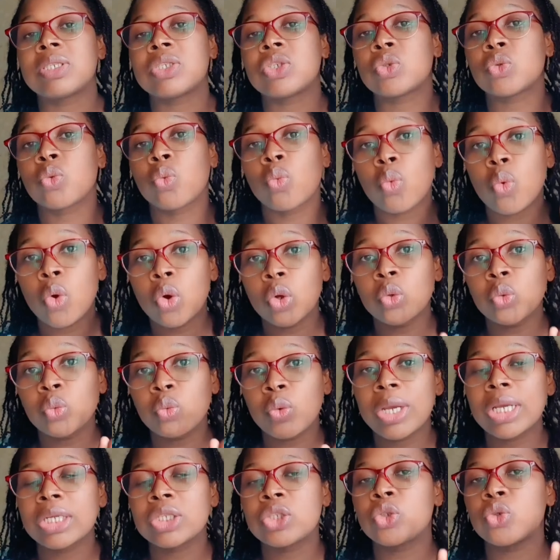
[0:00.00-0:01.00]
is one
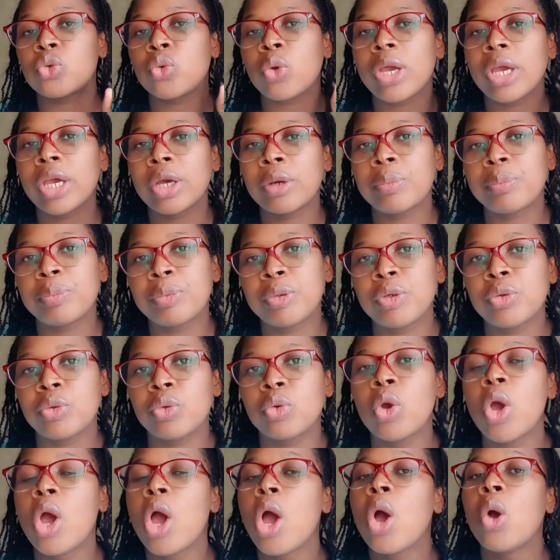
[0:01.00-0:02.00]
way to help
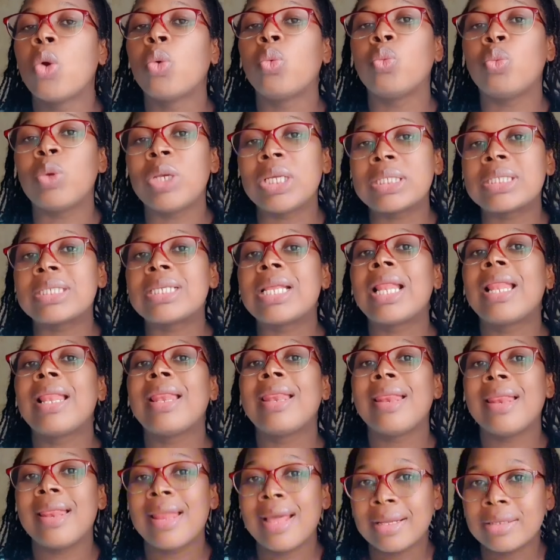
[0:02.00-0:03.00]
you with
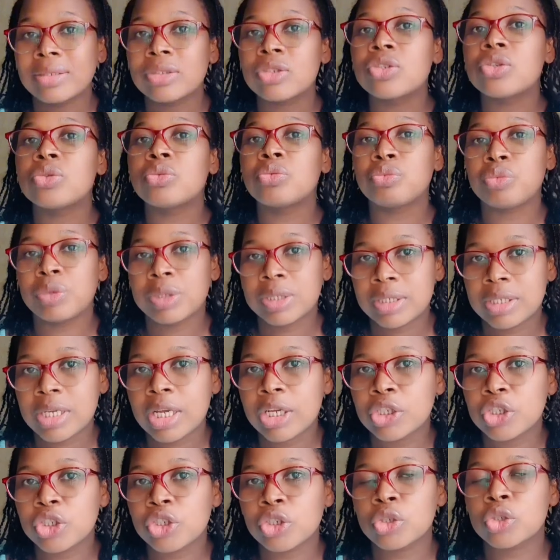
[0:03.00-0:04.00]
length
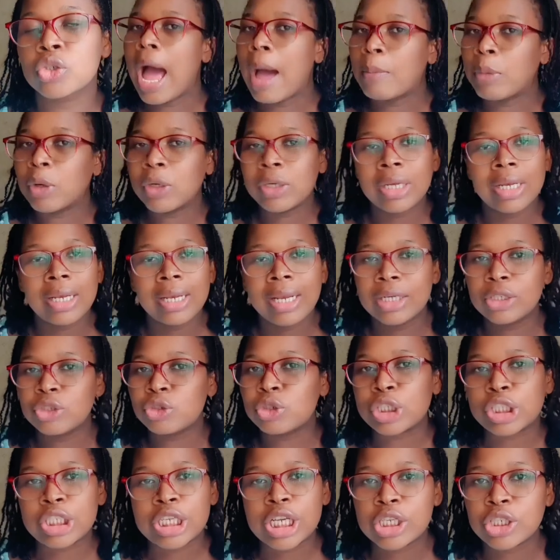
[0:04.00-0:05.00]
retention. I'm on a
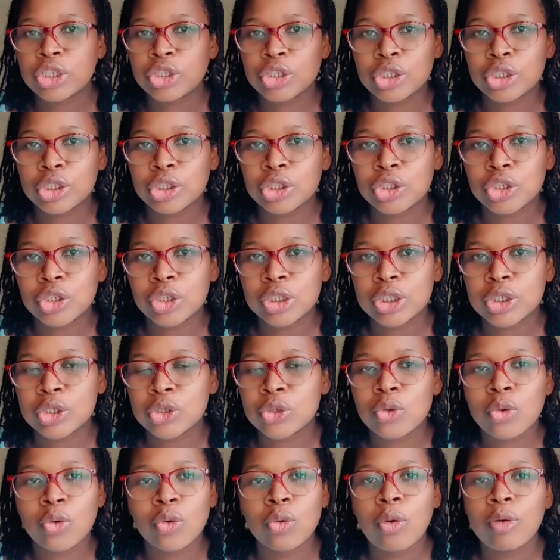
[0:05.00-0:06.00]
length retention journey,
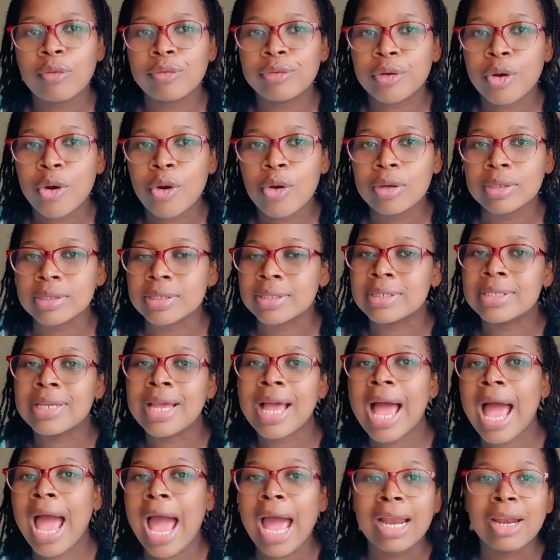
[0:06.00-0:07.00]
so of course
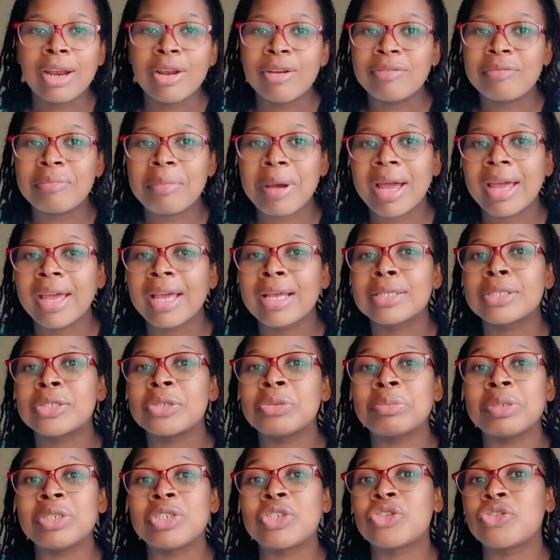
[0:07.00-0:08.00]
I love my hair
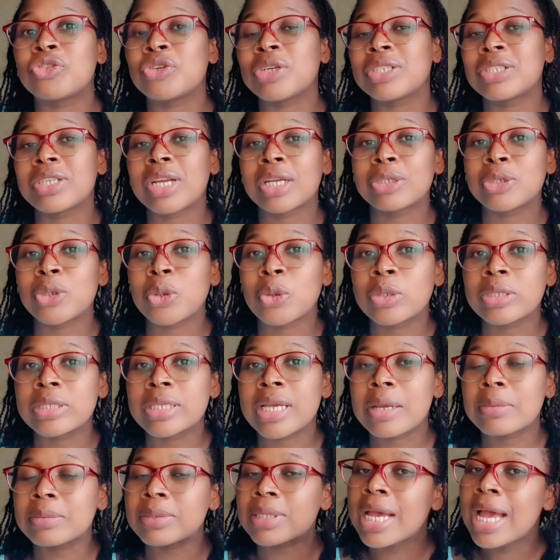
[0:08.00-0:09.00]
to be stretched at all
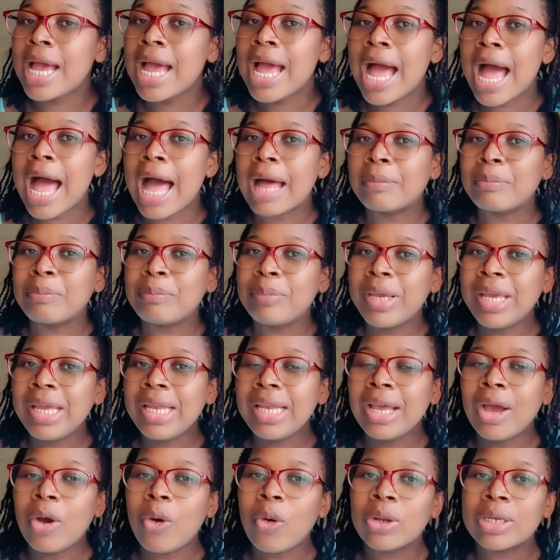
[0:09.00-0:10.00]
times, and
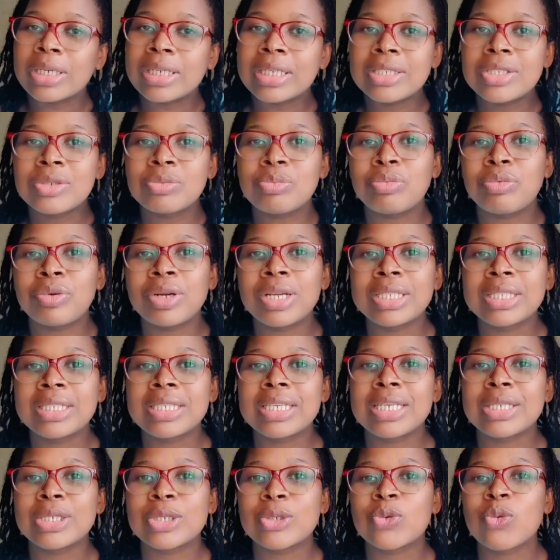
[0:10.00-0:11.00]
being on this braid
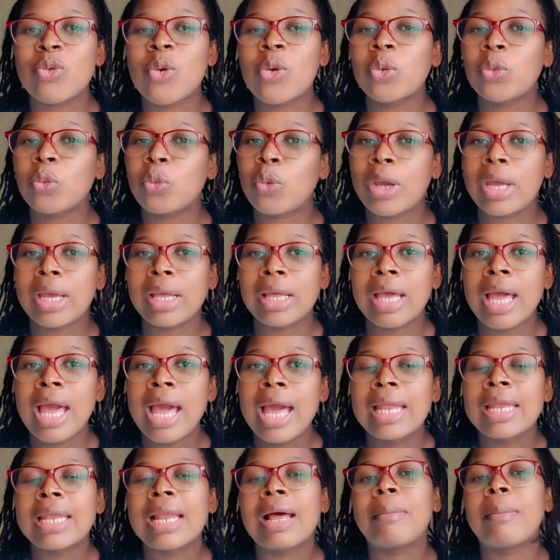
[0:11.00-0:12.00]
is one way
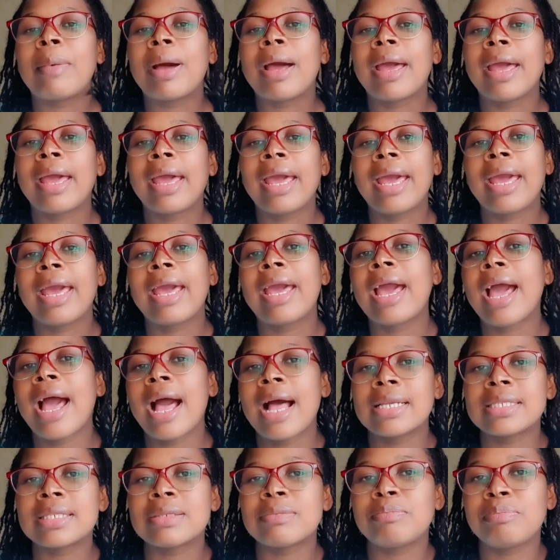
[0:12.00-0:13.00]
that my hair
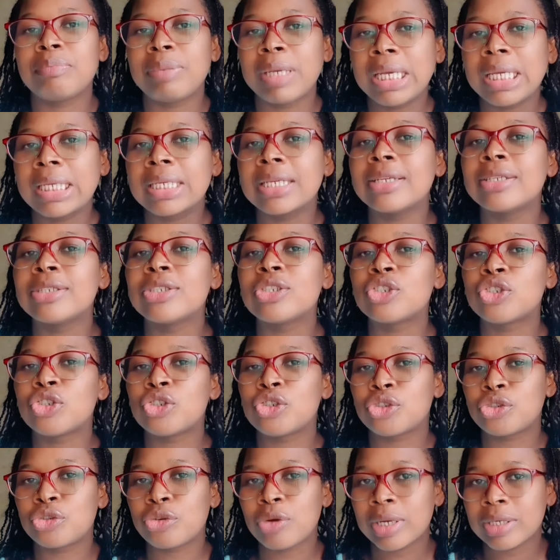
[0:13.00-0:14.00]
has been
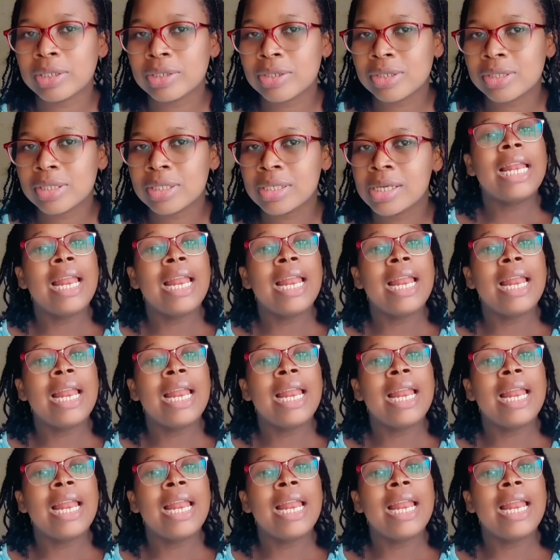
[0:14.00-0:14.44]
stretched.